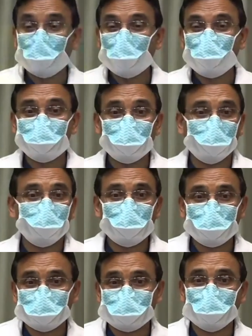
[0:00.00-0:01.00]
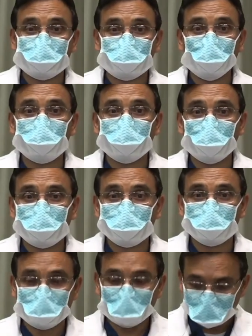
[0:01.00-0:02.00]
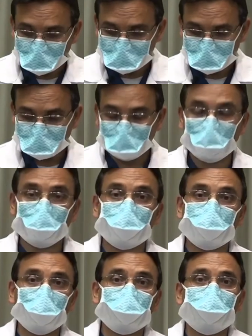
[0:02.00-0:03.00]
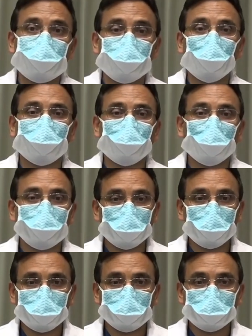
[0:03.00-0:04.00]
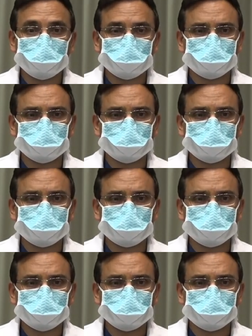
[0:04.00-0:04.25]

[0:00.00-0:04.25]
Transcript: 85, 86,000 amputations are done every year in patients who have diabetes.